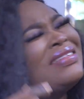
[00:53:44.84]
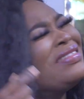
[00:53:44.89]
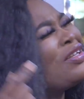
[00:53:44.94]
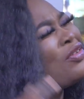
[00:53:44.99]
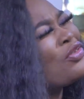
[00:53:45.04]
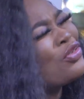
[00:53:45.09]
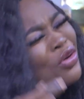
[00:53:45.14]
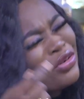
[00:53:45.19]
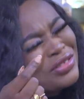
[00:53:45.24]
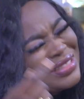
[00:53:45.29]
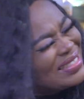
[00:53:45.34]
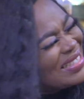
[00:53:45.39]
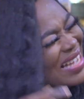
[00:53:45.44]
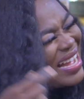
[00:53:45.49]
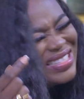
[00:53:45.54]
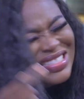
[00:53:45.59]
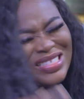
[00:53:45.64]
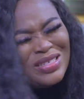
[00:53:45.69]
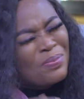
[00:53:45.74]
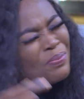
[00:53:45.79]
man they
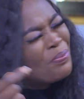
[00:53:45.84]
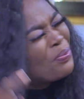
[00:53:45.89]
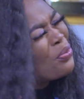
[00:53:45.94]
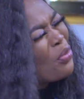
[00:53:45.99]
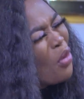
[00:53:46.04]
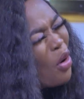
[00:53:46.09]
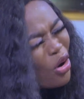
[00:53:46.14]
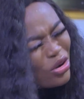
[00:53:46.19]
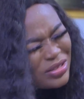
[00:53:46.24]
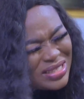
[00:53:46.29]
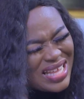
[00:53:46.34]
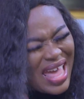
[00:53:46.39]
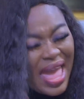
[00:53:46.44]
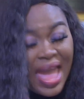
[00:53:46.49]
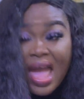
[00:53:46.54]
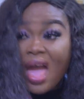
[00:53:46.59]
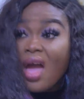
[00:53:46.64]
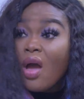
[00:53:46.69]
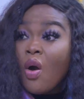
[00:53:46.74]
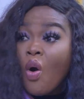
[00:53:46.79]
touch that
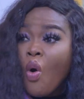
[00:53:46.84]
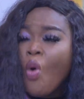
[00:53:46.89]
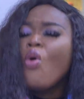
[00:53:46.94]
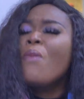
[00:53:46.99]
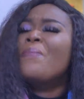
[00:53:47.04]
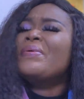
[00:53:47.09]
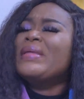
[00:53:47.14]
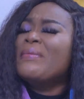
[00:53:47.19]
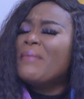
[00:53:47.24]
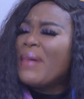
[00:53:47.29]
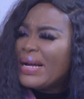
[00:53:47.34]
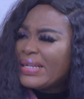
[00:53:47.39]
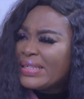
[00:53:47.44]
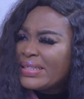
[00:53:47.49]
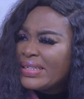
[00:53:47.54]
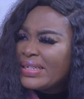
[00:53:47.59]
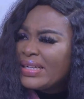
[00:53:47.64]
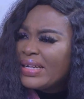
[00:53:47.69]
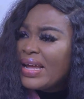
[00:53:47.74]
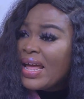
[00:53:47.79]
spot. Who be the
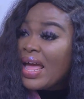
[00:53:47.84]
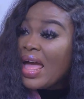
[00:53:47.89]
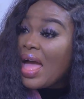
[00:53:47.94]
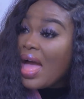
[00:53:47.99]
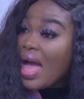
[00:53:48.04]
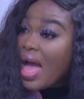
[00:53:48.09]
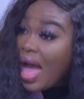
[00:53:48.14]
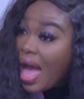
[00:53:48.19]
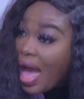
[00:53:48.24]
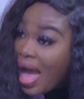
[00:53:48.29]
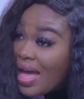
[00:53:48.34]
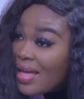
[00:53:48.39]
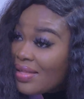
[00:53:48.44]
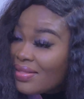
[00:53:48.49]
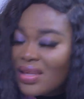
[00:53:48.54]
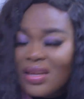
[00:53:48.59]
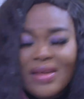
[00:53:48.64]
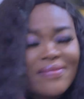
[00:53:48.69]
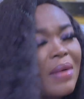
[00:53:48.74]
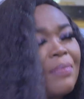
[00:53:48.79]
man? They
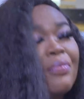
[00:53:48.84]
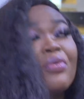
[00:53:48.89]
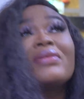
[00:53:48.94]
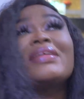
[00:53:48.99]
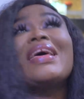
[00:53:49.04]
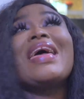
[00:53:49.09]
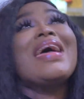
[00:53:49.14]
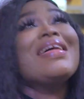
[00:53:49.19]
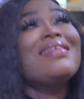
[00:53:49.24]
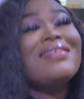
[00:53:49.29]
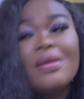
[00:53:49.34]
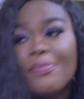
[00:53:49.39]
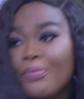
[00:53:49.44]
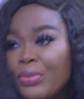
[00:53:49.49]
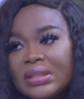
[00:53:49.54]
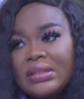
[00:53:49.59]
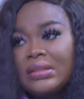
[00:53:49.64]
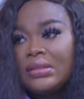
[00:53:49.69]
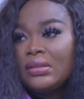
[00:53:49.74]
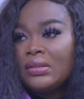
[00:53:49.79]
never born
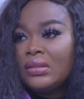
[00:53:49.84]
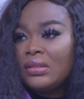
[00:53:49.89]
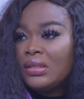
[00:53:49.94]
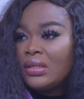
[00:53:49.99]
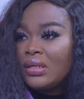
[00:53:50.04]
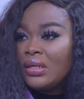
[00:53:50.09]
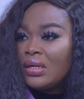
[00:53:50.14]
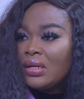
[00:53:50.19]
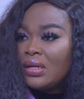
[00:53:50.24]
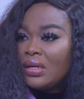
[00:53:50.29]
anybody.